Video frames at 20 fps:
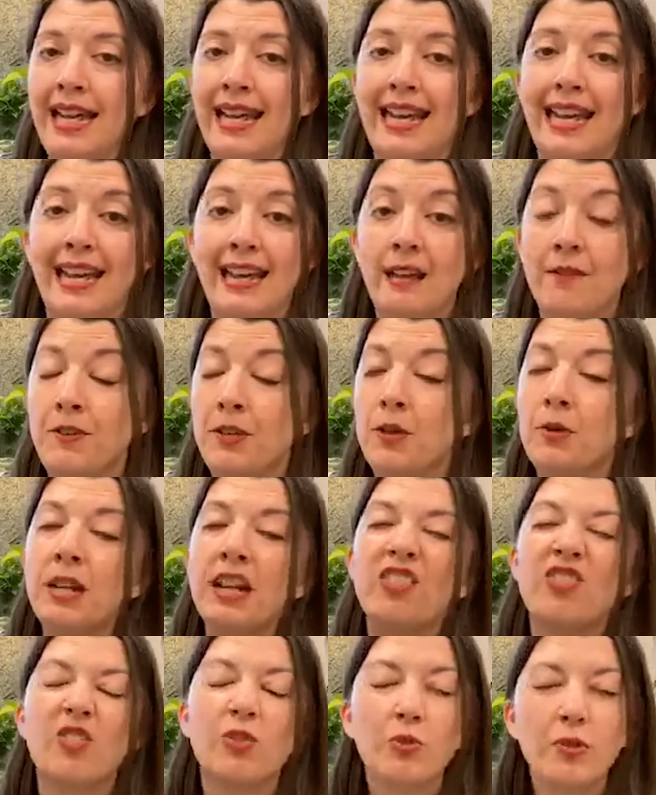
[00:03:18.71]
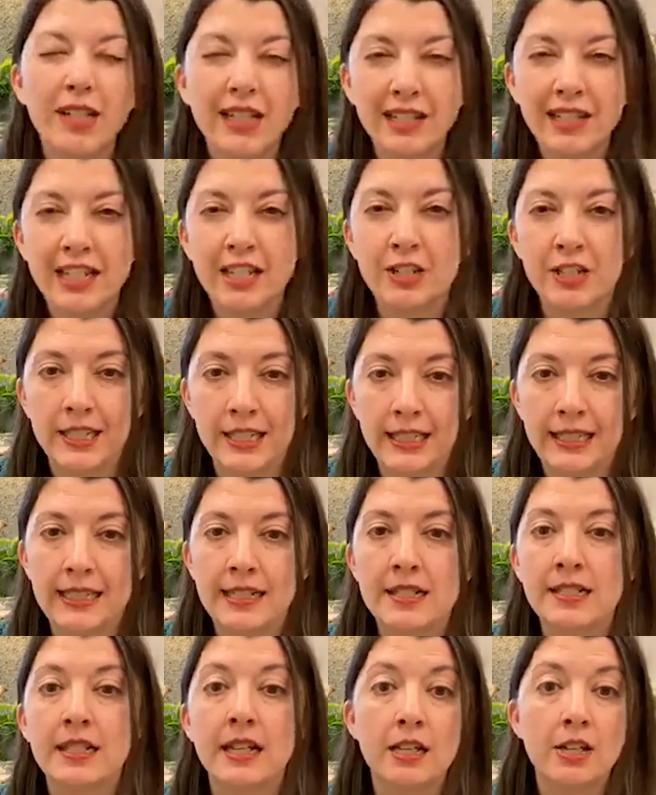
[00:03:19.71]
If you get really good at
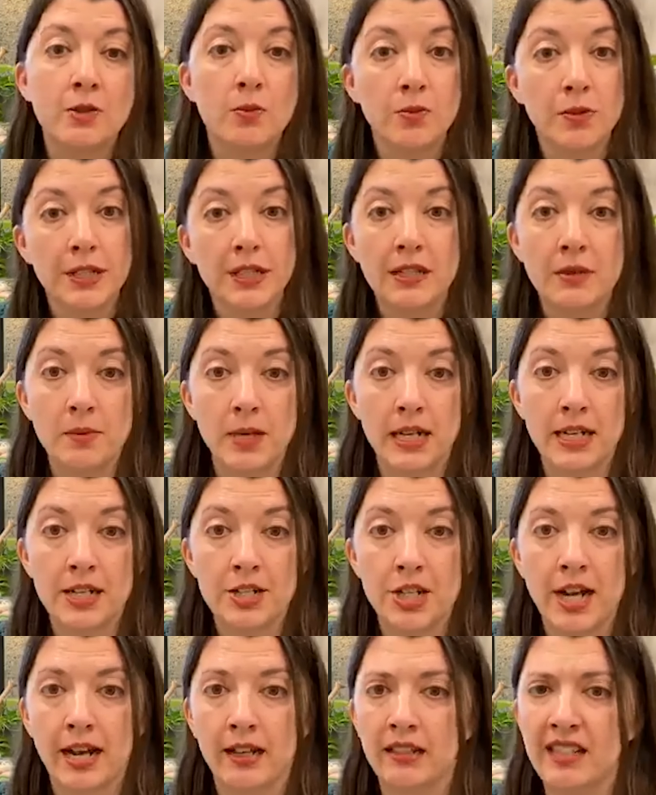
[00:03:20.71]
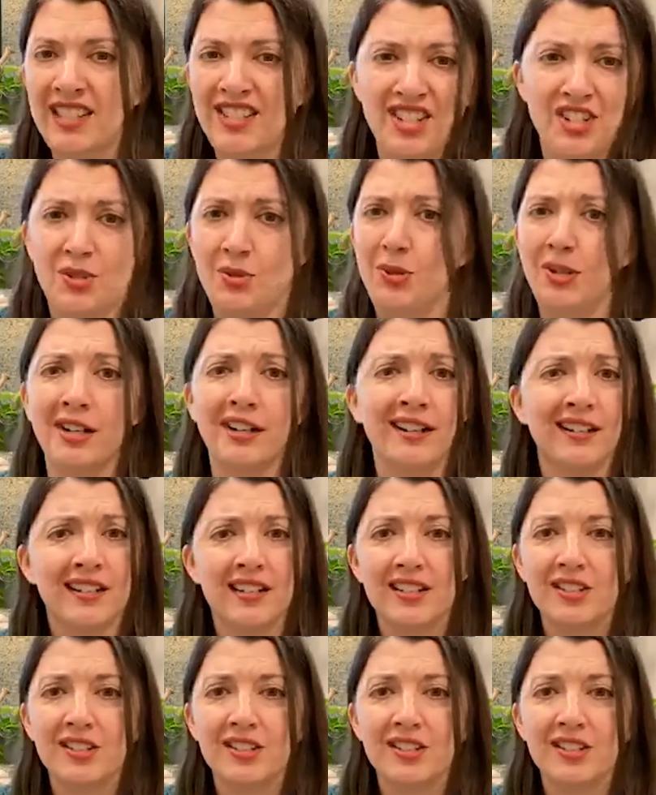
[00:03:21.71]
this and you really want to challenge, sure,